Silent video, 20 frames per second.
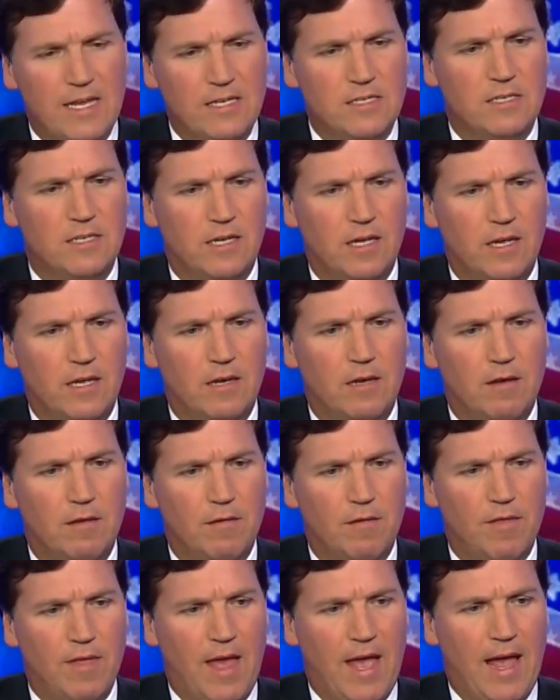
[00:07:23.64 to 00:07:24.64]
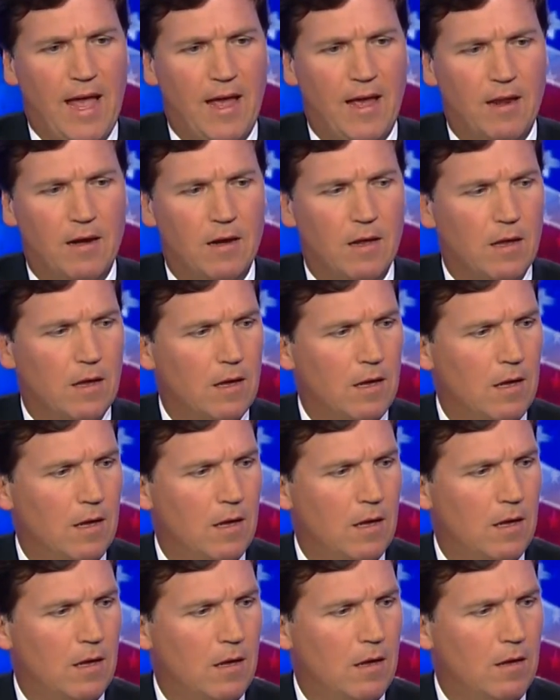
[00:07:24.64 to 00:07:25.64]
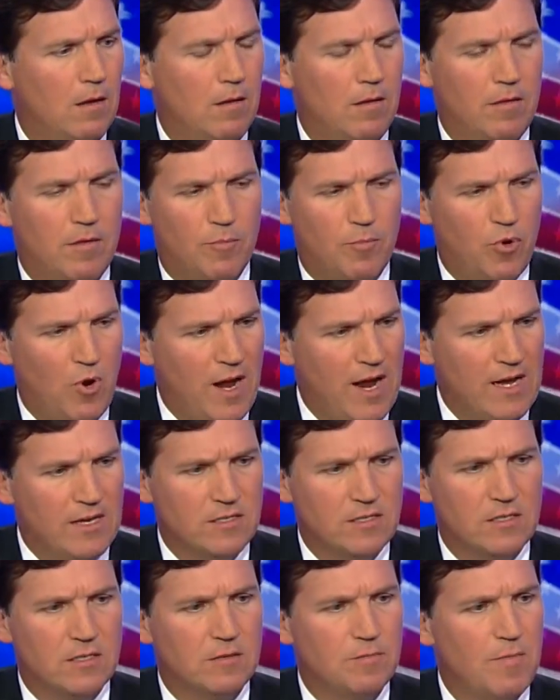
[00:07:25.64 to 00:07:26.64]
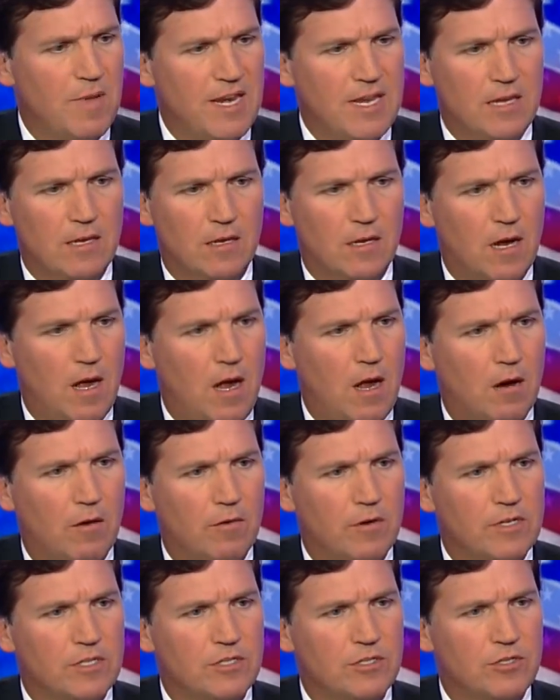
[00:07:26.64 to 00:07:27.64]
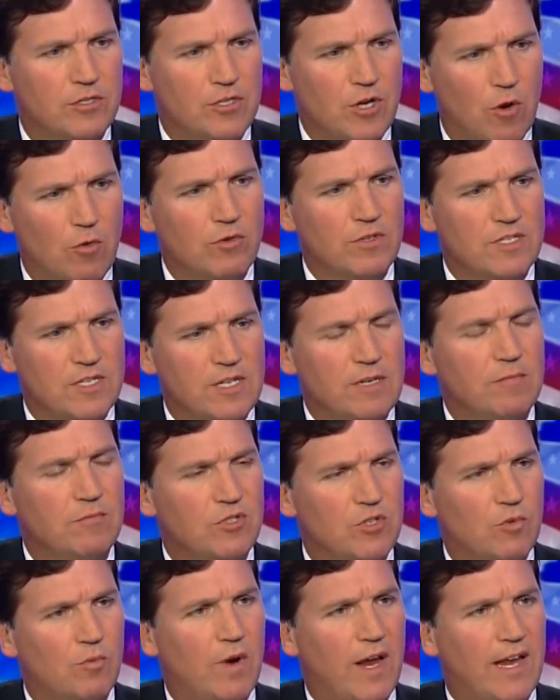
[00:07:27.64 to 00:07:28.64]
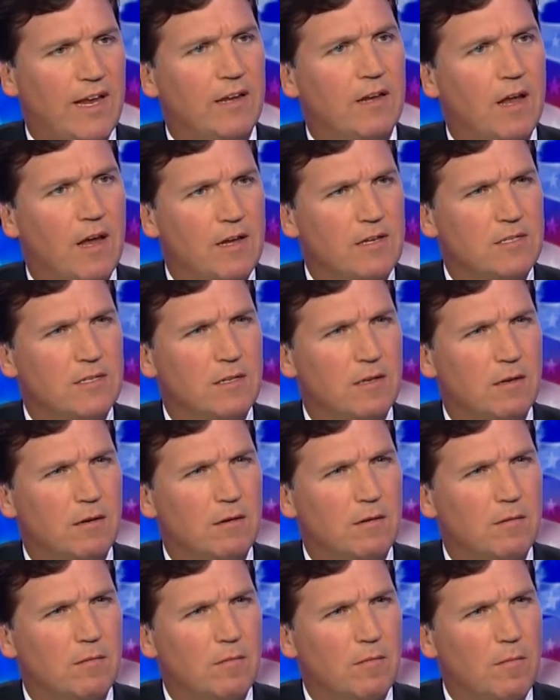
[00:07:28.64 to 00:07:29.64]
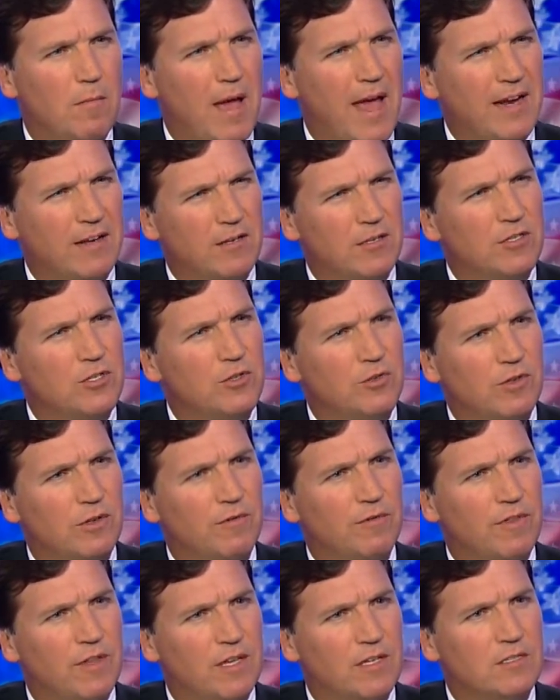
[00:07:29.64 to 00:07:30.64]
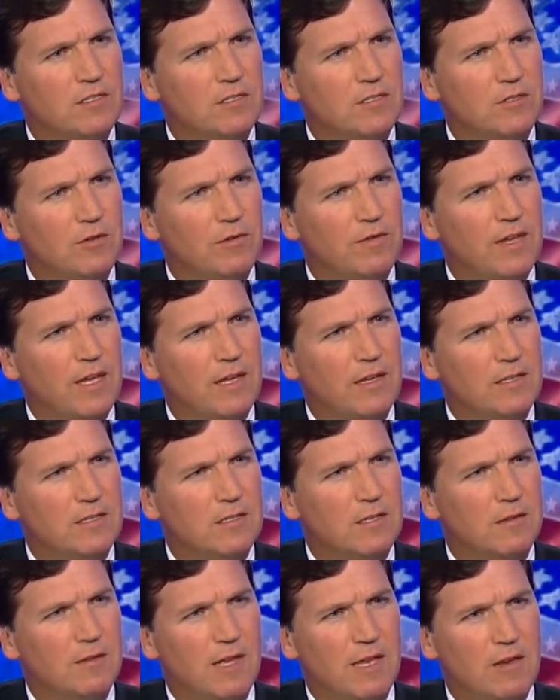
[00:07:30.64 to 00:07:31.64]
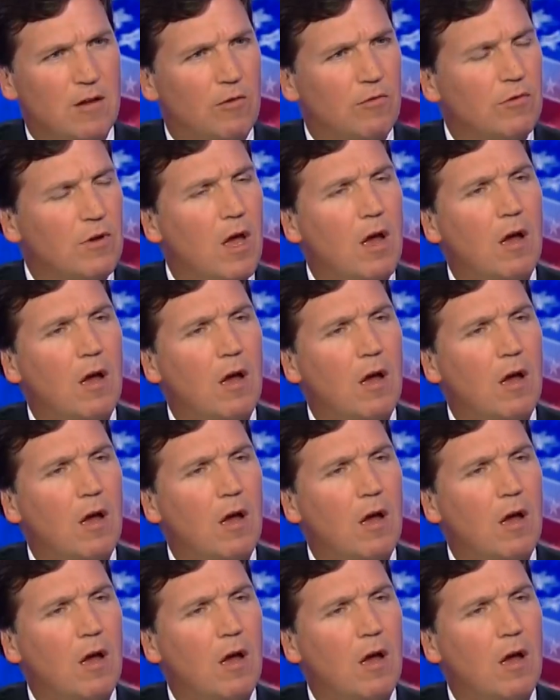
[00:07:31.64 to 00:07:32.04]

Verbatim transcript: is it that the press, many in Congress, don't seem to recognize the magnitude of this. Do you think it's that they don't